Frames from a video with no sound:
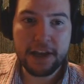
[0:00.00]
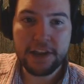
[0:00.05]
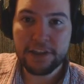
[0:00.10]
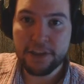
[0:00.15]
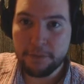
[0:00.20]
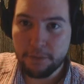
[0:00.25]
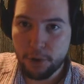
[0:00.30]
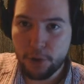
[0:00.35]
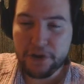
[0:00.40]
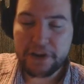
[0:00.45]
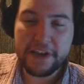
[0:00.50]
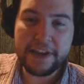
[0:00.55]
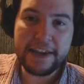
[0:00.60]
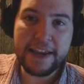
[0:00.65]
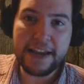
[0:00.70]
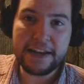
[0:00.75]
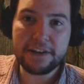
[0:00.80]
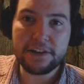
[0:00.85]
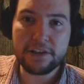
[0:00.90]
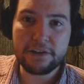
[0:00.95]
The more you can
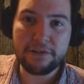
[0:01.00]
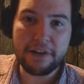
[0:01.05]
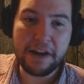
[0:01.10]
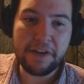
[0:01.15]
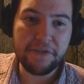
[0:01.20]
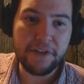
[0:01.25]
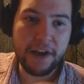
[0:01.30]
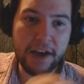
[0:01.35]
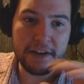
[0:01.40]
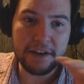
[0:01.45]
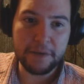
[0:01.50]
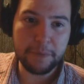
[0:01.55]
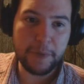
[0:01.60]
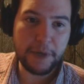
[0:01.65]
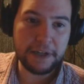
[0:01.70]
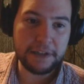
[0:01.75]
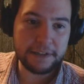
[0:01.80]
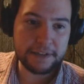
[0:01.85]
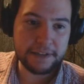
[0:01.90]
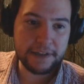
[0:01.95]
get into the graveyard, the
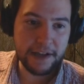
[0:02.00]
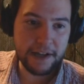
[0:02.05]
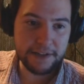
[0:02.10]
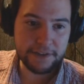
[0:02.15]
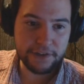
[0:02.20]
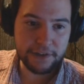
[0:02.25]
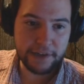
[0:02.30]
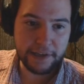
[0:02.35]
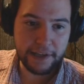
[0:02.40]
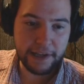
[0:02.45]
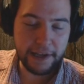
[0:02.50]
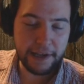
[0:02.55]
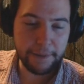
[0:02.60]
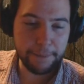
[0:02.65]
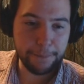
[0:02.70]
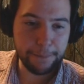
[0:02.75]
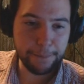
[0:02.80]
better this card's going to get.